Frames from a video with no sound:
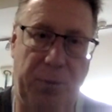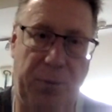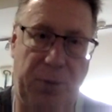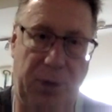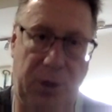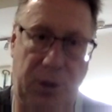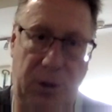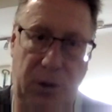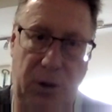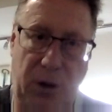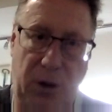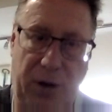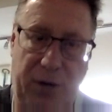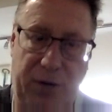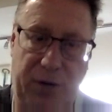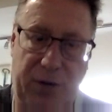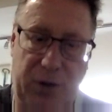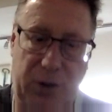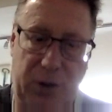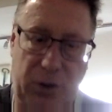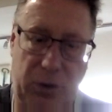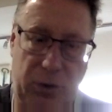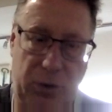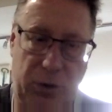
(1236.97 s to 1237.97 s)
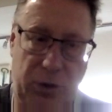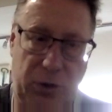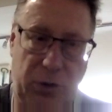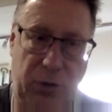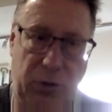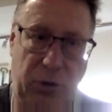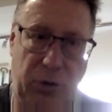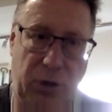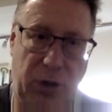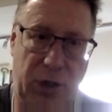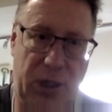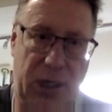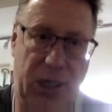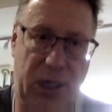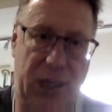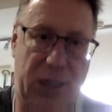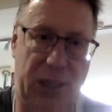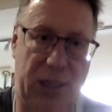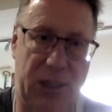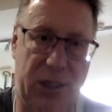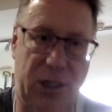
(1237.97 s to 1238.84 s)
and you have to talk to your organisation,